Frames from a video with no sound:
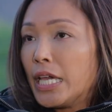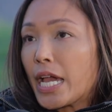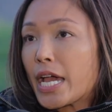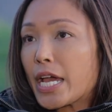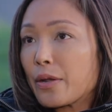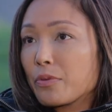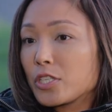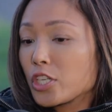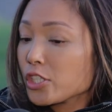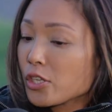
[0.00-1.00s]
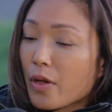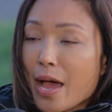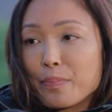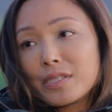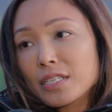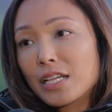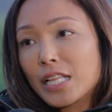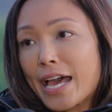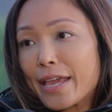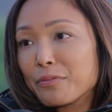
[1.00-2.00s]
And we just so happened to
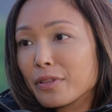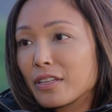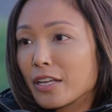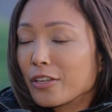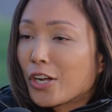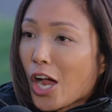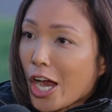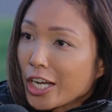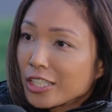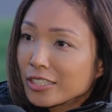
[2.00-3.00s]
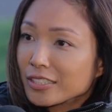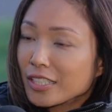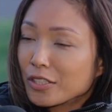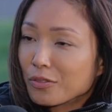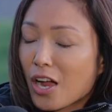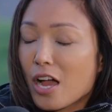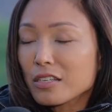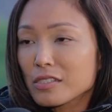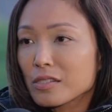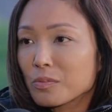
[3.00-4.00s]
collide with another car in the
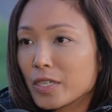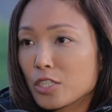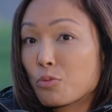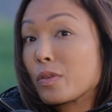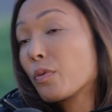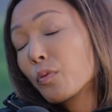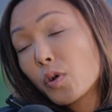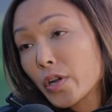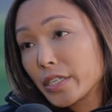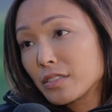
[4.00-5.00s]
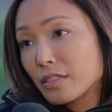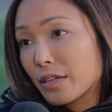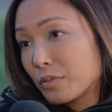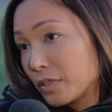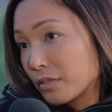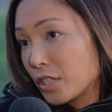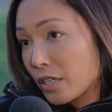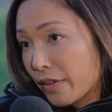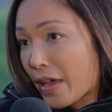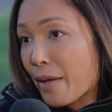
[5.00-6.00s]
rocks, which we were warned that could
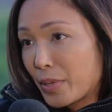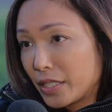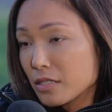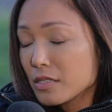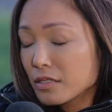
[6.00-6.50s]
have happened.